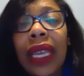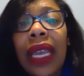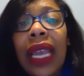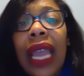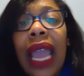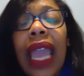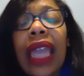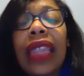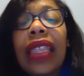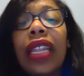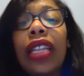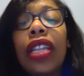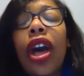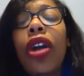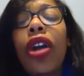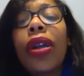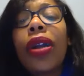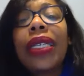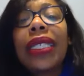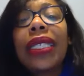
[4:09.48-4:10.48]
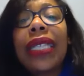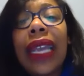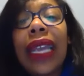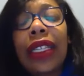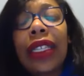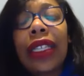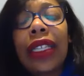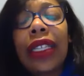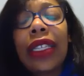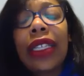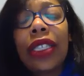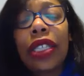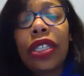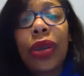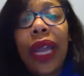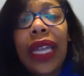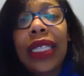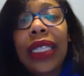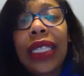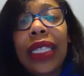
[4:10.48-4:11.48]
And the longer it takes to train